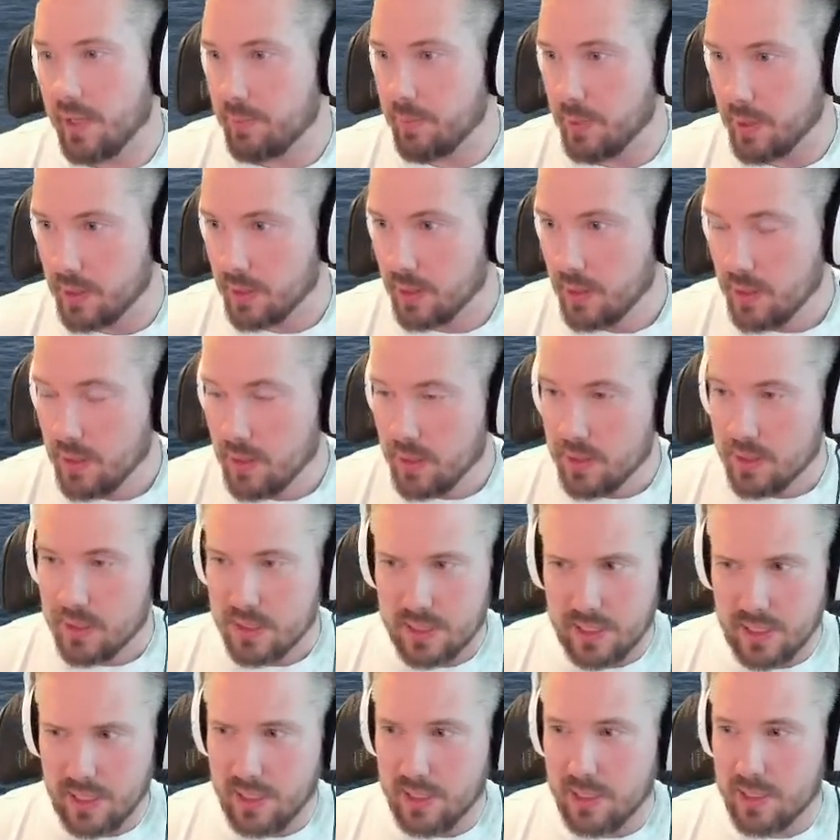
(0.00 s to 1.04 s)
But
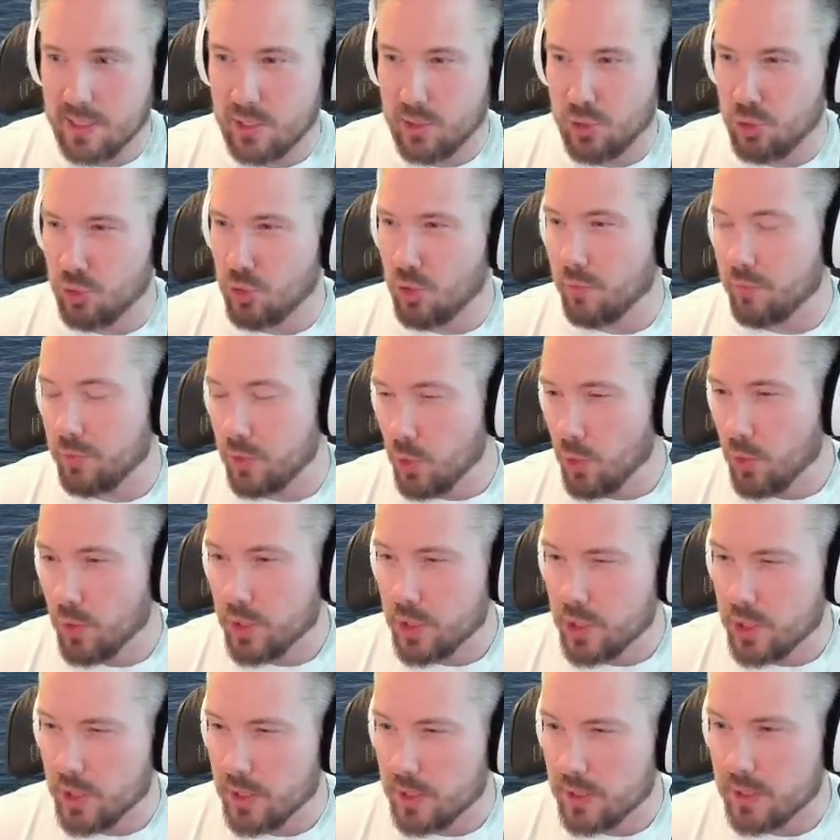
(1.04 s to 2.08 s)
6 Duke of York
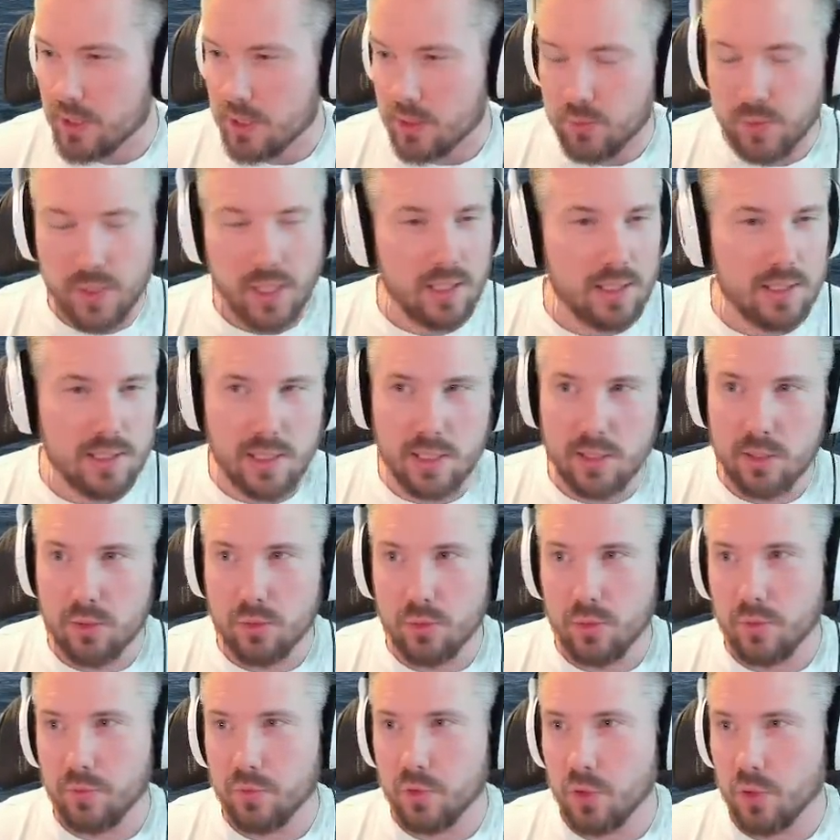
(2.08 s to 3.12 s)
shells as well. Isn't Duke
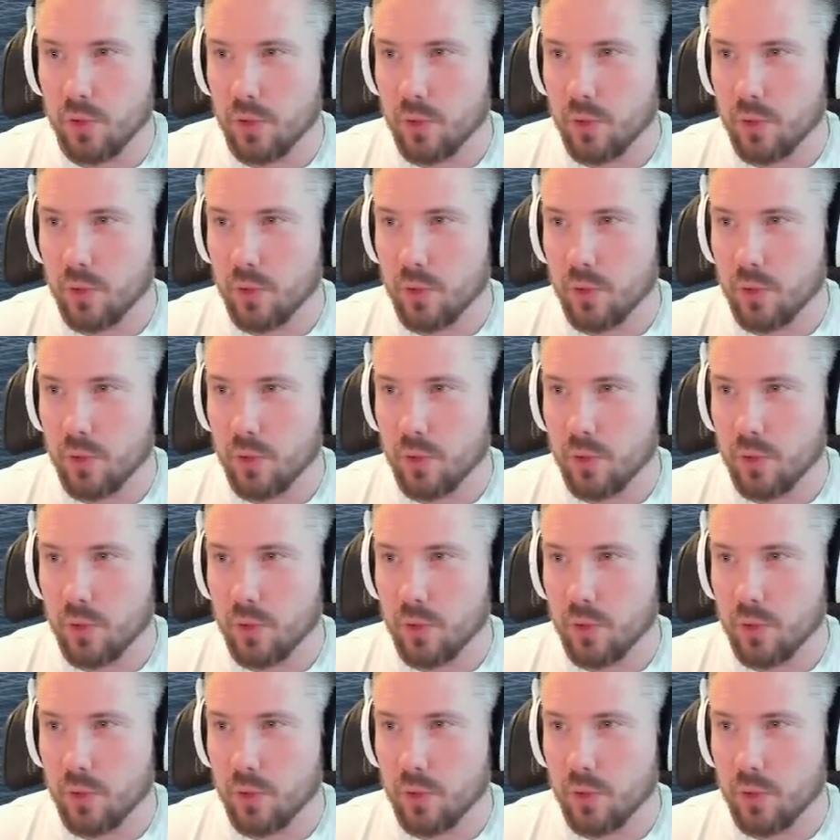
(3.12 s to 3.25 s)
of York